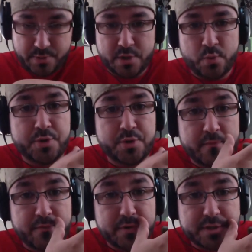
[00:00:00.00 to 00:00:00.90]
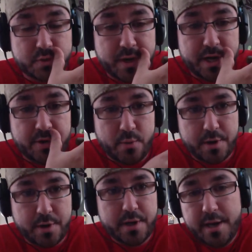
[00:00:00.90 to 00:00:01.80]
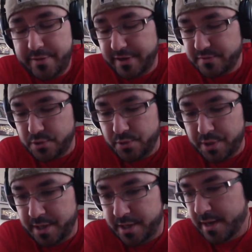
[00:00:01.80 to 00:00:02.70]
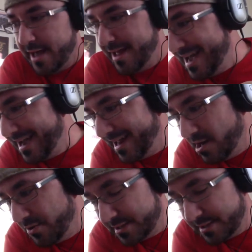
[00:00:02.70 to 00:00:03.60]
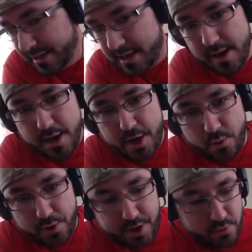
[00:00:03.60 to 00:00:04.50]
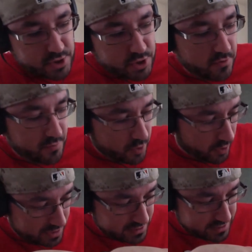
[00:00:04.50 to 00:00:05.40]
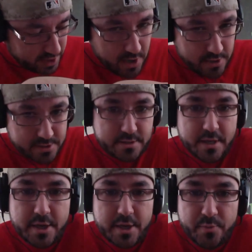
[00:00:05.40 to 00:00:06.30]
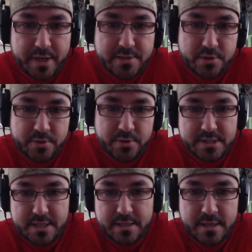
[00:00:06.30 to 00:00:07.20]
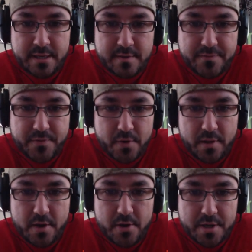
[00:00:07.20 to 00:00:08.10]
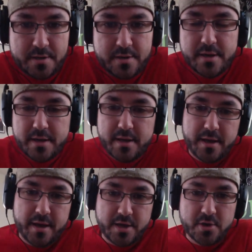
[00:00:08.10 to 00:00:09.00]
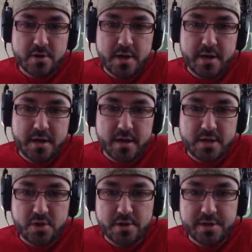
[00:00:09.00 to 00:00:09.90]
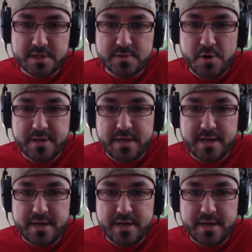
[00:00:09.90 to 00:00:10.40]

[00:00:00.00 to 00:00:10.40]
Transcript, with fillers: around the world, the Armed Forces Radio Network. Thanks for tuning in and hanging out with us today. We're here with Joel from Crux Cigars, Big Tuna sitting in for Logan. You're uh, you're gonna smoke